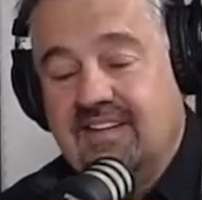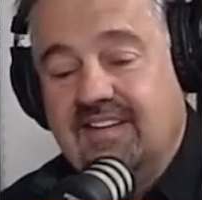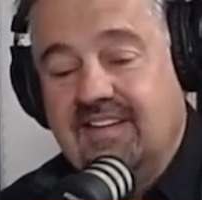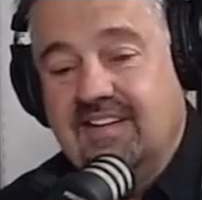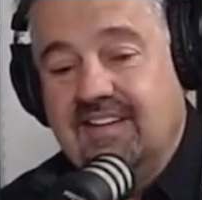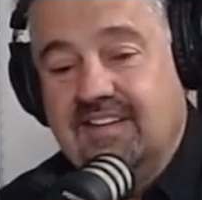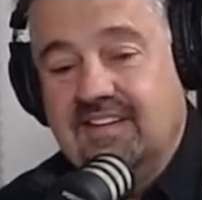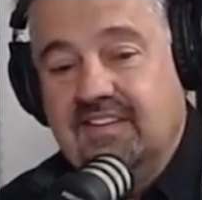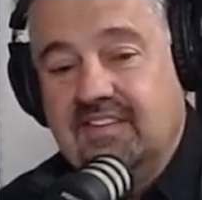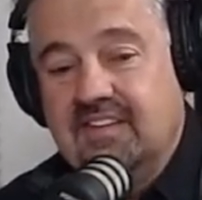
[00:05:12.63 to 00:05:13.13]

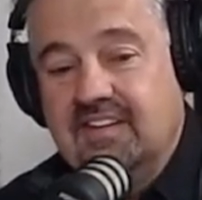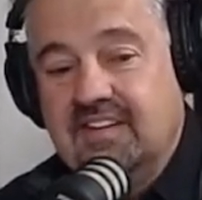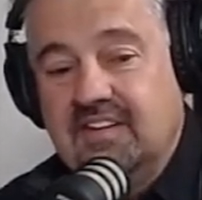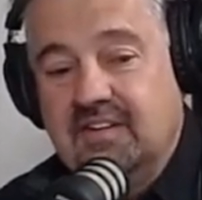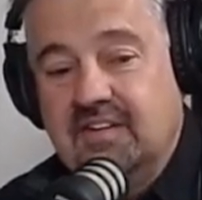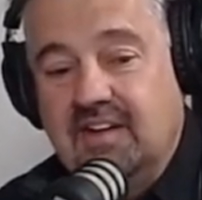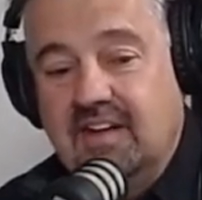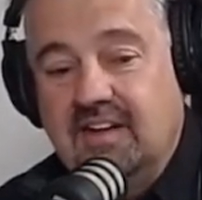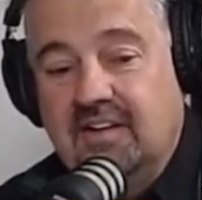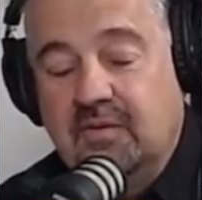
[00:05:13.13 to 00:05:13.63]
And
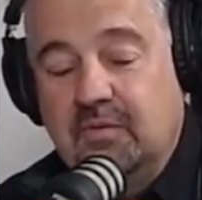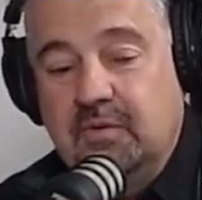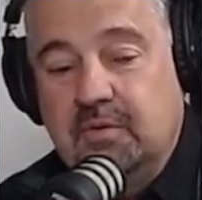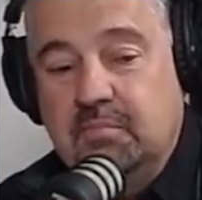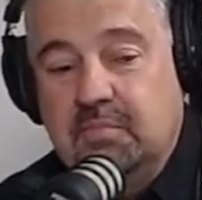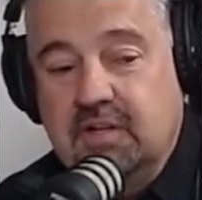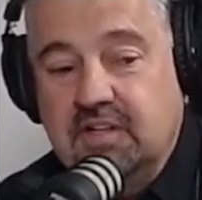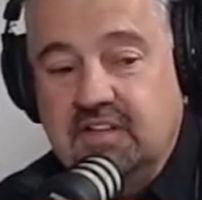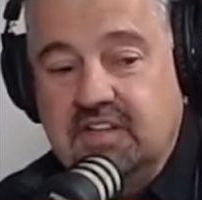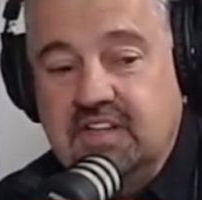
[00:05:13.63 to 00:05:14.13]
then when
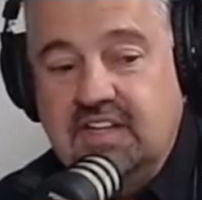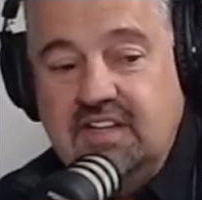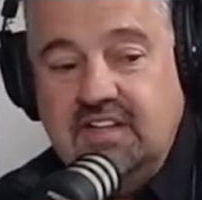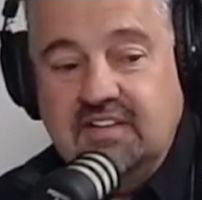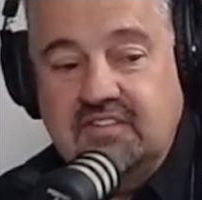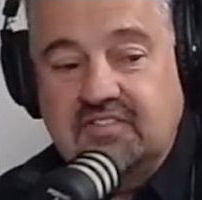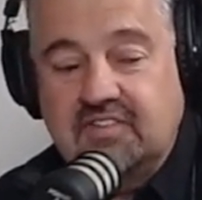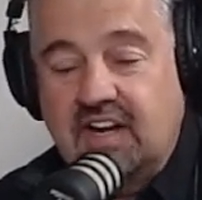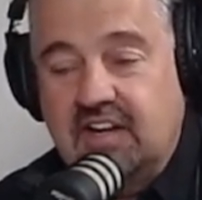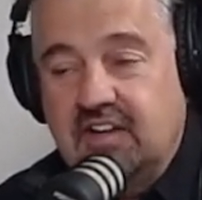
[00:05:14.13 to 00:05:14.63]
Bill Dean
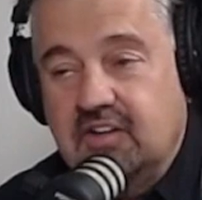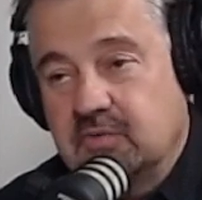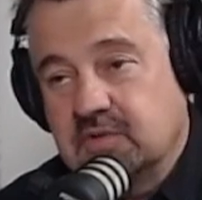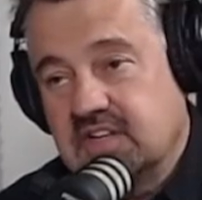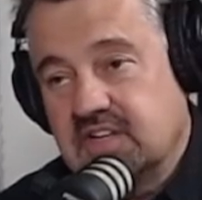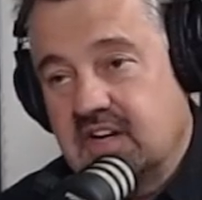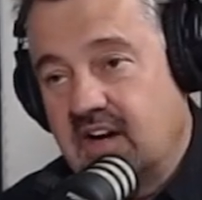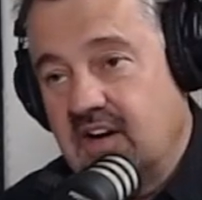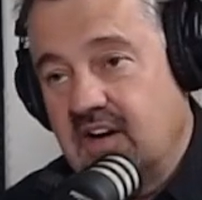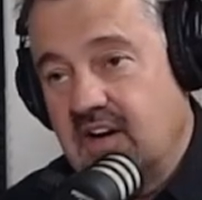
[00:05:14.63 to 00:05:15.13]
decided to
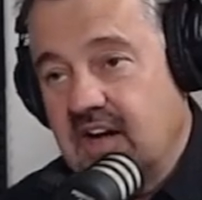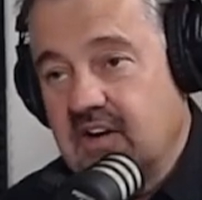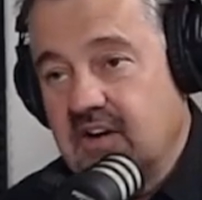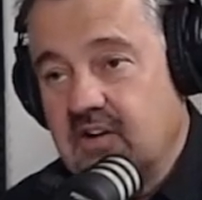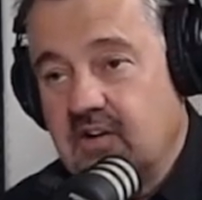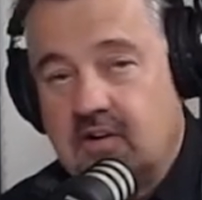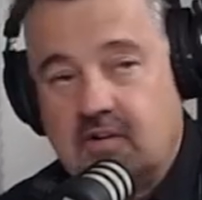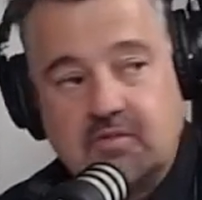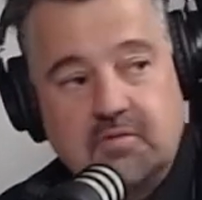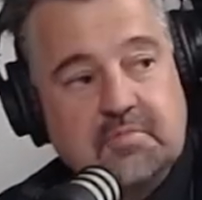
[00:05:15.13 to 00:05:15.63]
retire, I got a
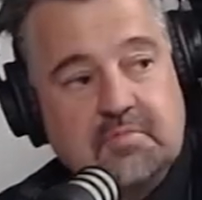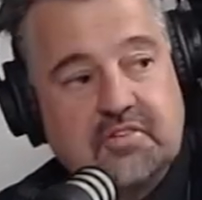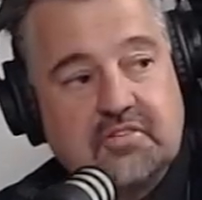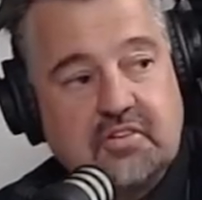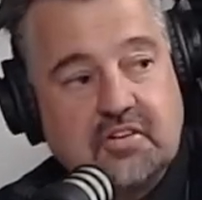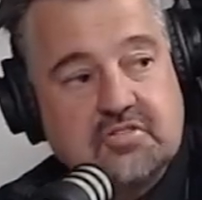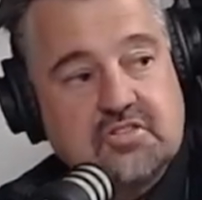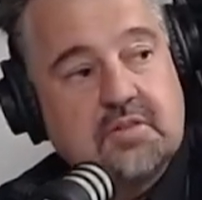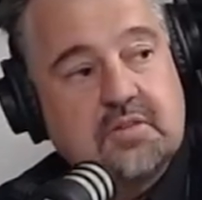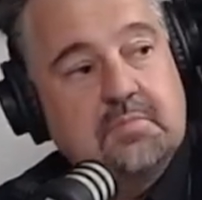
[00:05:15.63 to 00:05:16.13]
call from the
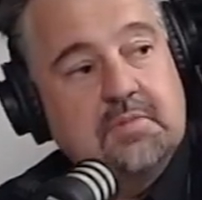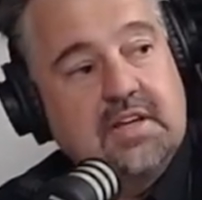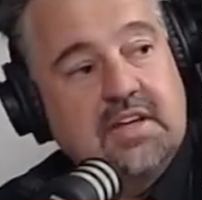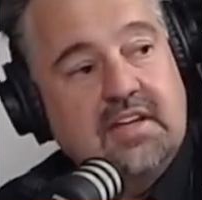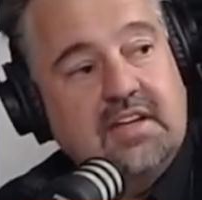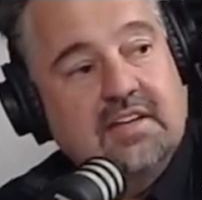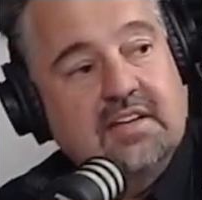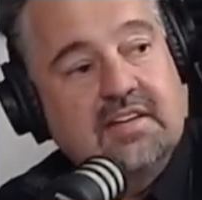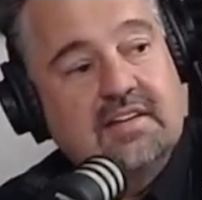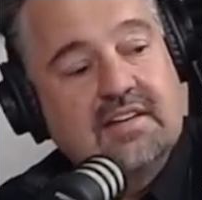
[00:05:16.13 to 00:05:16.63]
search committee, and